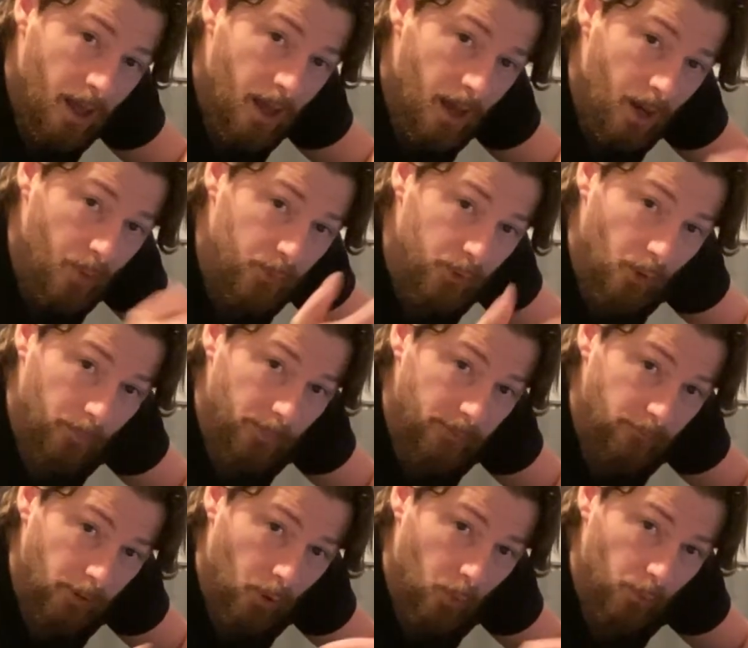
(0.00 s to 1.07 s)
I would not be
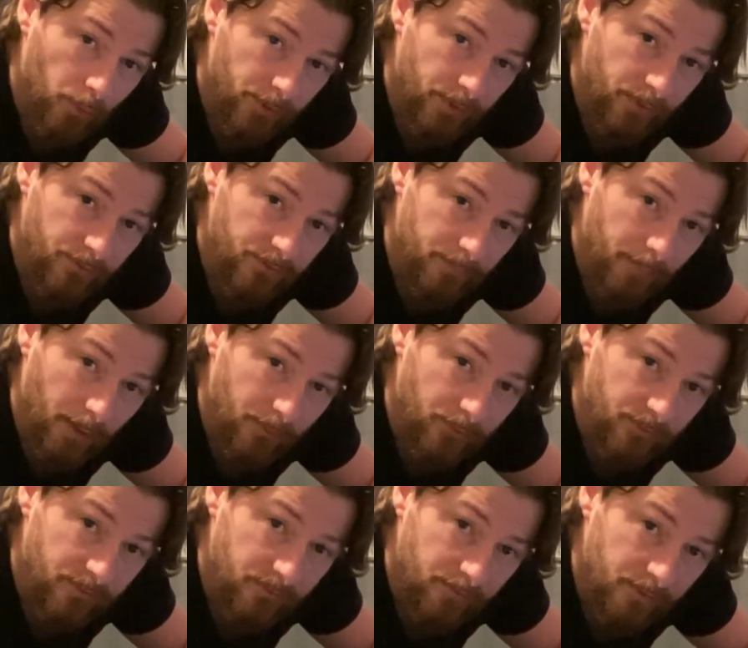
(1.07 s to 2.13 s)
recording this
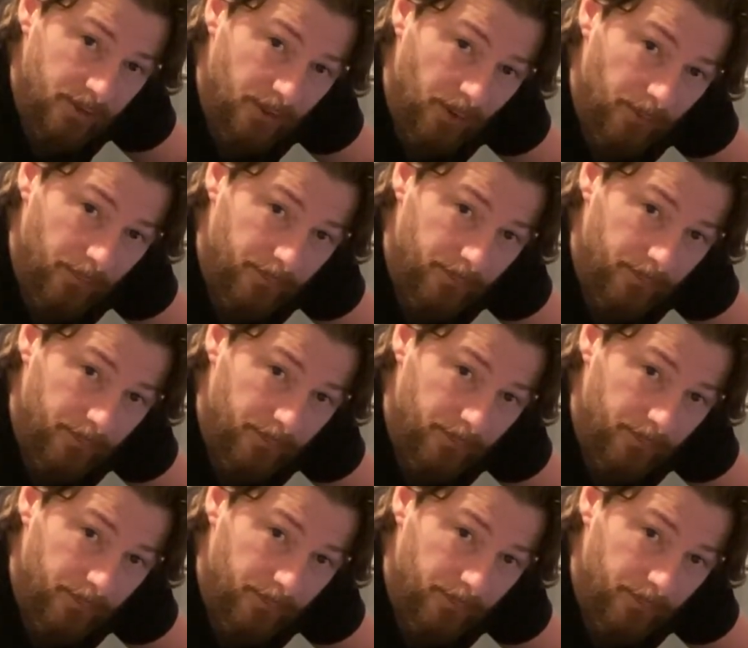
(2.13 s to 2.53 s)
embarrassing video.